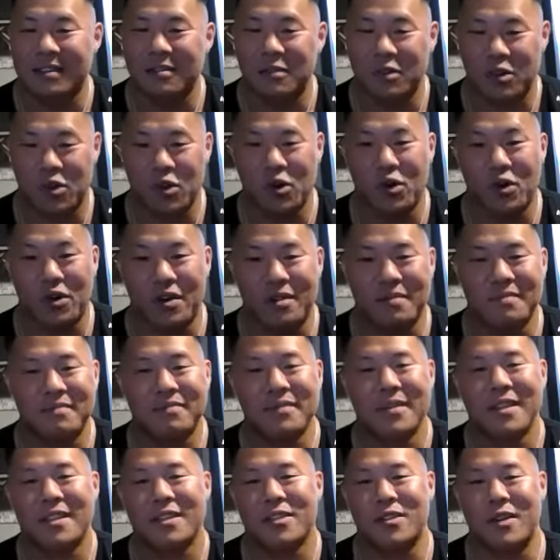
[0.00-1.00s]
Cool.
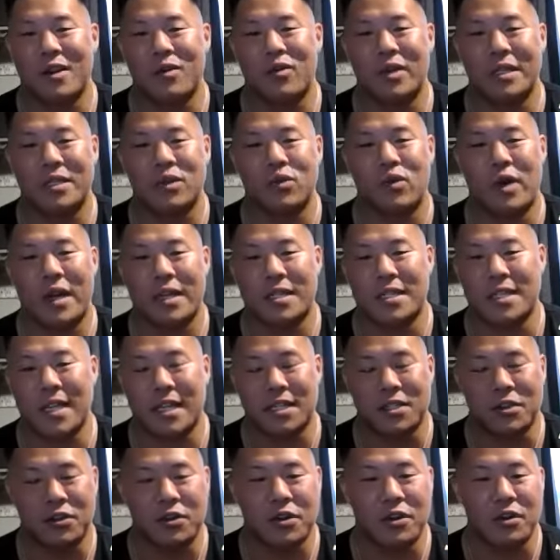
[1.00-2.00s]
So I went to
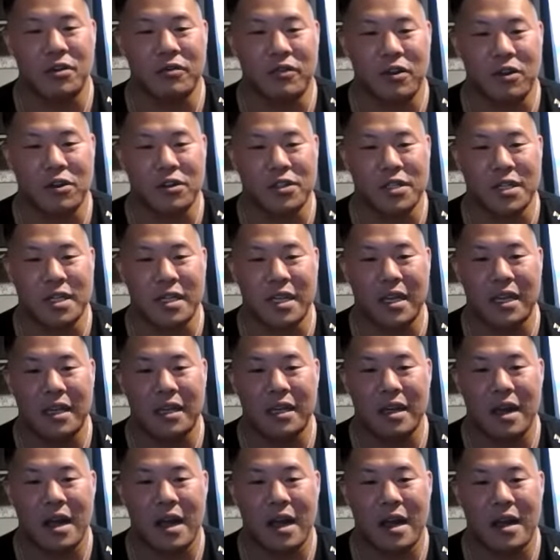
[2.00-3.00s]
Westchester
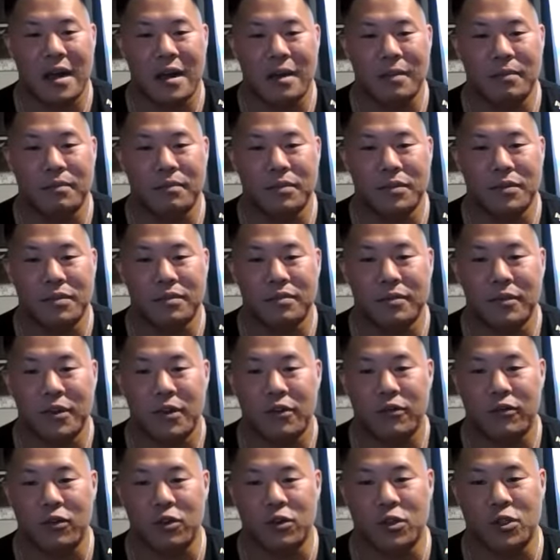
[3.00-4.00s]
University
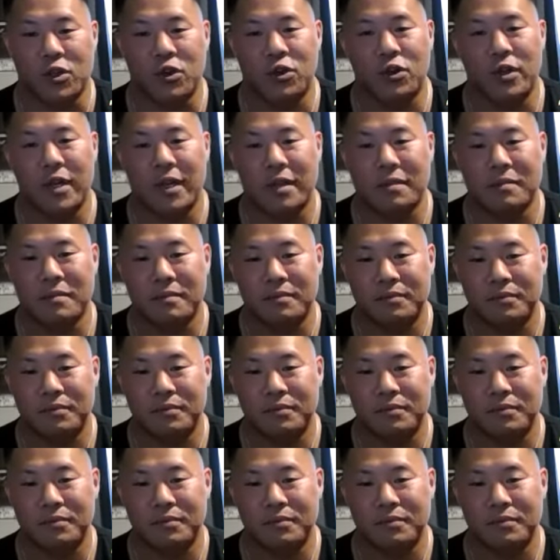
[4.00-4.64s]
for schooling.